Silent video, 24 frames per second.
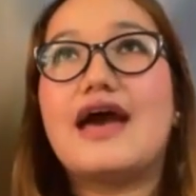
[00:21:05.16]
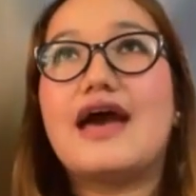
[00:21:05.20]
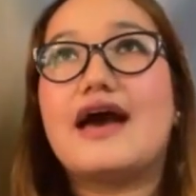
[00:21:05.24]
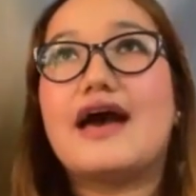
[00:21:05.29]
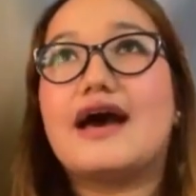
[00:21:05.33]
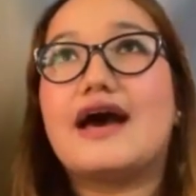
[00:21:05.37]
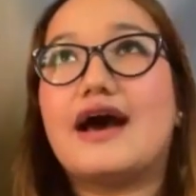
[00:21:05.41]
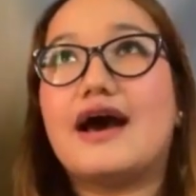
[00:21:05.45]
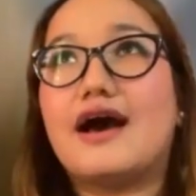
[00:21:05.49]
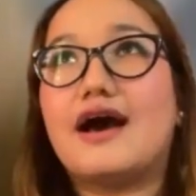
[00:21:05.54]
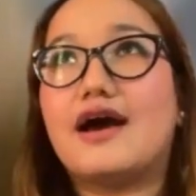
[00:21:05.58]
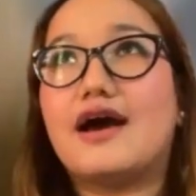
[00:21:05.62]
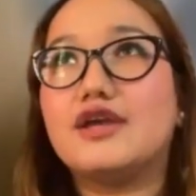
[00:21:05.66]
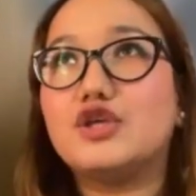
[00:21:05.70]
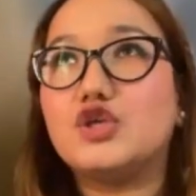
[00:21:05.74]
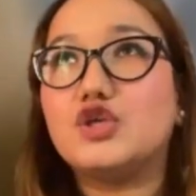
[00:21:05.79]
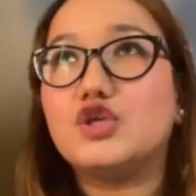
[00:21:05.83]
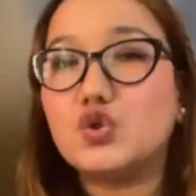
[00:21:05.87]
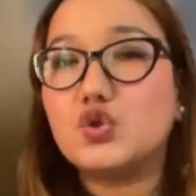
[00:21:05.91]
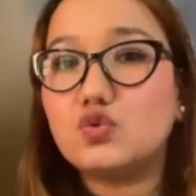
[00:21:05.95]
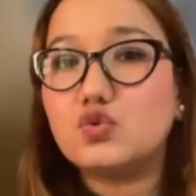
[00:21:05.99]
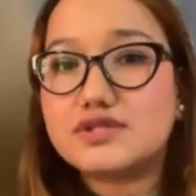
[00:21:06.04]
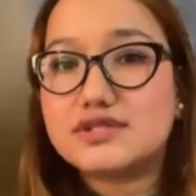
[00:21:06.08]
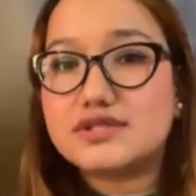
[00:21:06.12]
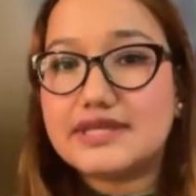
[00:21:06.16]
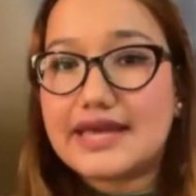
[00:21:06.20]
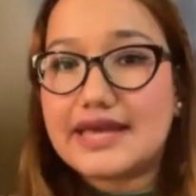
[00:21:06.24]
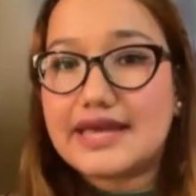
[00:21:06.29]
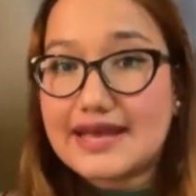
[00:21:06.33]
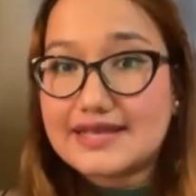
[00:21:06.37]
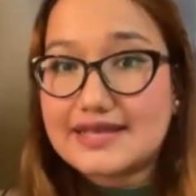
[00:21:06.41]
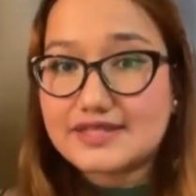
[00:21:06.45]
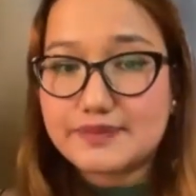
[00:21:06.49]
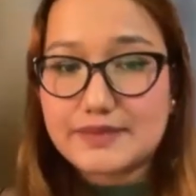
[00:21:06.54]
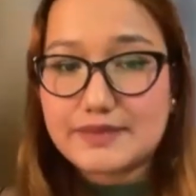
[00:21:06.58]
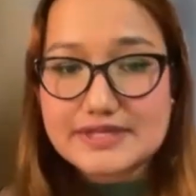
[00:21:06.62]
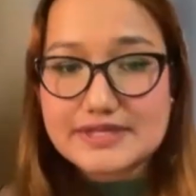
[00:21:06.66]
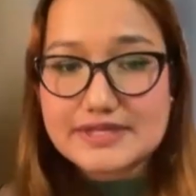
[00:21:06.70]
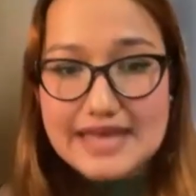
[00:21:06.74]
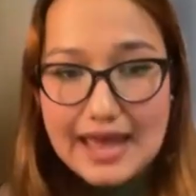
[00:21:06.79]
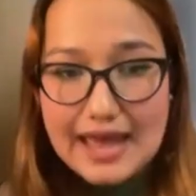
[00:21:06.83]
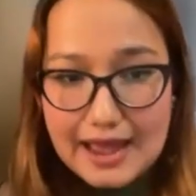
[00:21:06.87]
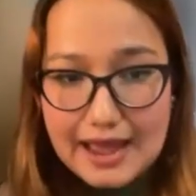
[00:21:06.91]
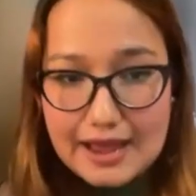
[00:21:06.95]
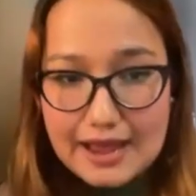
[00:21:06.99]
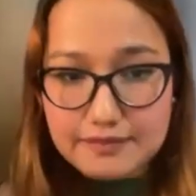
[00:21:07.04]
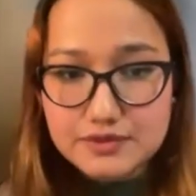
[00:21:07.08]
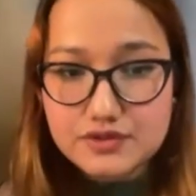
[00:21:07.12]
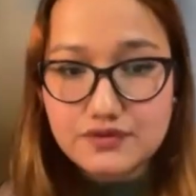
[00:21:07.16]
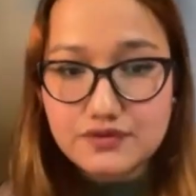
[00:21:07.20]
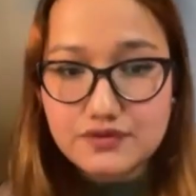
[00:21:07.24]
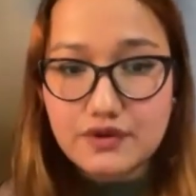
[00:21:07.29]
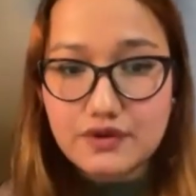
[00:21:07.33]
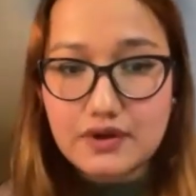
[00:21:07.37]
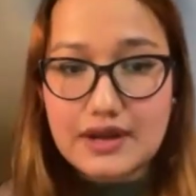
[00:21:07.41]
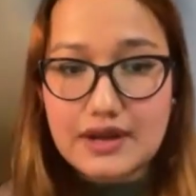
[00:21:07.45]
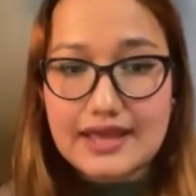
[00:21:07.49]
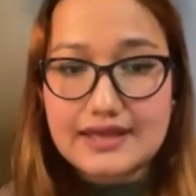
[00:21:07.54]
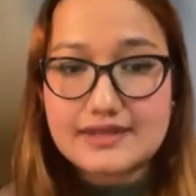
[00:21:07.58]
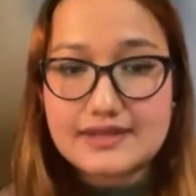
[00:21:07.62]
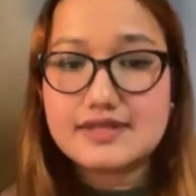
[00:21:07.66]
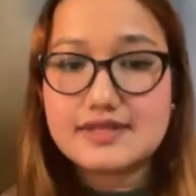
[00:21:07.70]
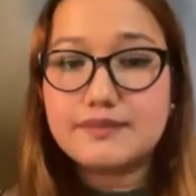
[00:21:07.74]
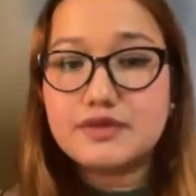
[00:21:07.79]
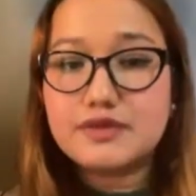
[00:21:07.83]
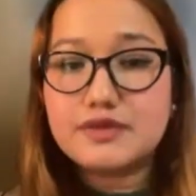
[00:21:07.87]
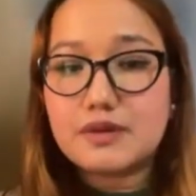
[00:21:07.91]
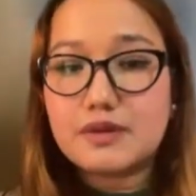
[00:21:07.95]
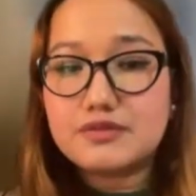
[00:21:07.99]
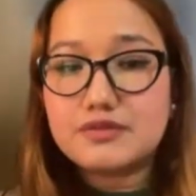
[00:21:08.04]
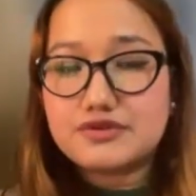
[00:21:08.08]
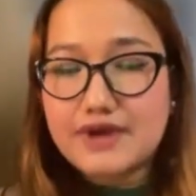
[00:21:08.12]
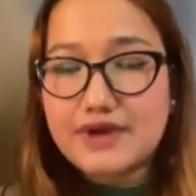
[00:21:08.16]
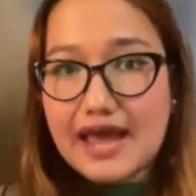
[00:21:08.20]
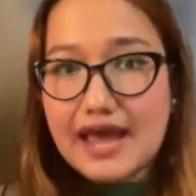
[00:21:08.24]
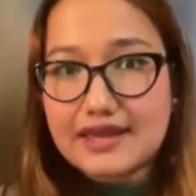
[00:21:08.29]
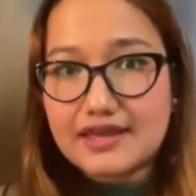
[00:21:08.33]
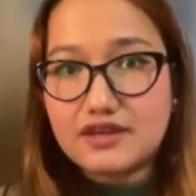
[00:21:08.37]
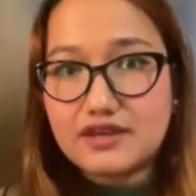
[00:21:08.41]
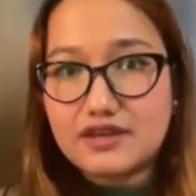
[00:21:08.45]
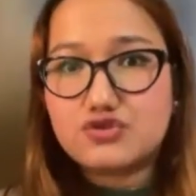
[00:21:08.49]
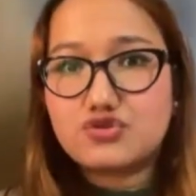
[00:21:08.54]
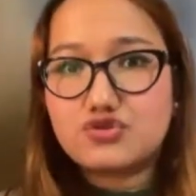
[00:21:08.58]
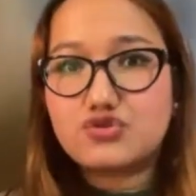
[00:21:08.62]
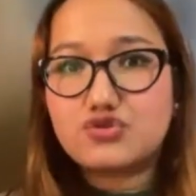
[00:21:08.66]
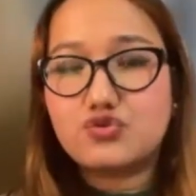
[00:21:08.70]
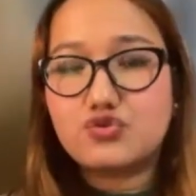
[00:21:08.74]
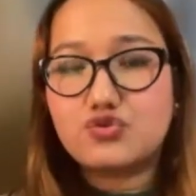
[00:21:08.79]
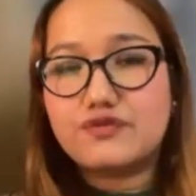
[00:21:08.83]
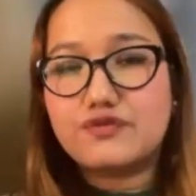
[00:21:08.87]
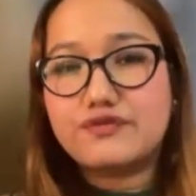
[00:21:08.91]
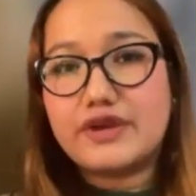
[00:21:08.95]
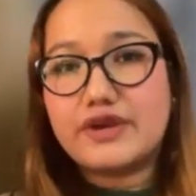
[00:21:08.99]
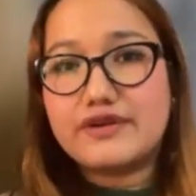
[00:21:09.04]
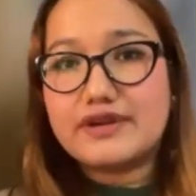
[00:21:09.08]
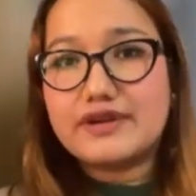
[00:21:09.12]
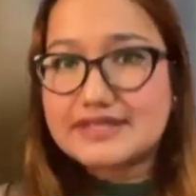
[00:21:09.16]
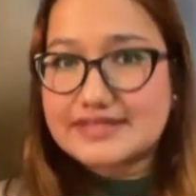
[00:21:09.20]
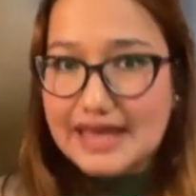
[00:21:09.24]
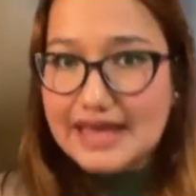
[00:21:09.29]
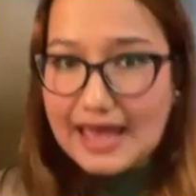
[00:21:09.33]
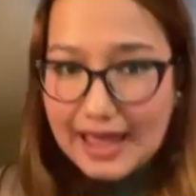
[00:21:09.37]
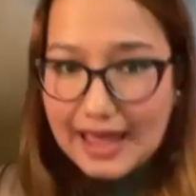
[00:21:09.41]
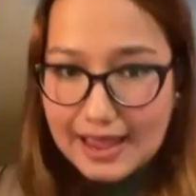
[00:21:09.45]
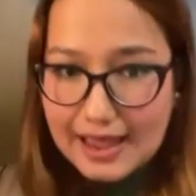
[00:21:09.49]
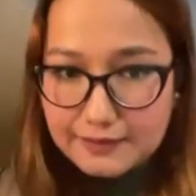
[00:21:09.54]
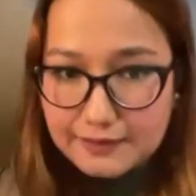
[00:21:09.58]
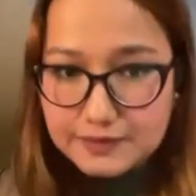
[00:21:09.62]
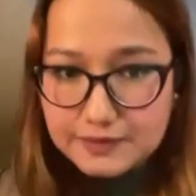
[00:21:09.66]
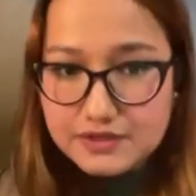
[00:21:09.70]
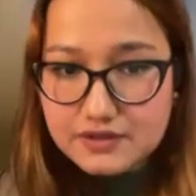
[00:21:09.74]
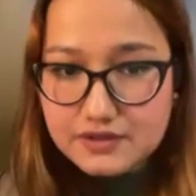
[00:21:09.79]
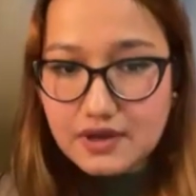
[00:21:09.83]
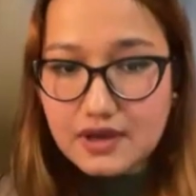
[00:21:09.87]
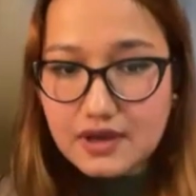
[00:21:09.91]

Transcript: uh, use the SMS apps like symptom tracking through various apps,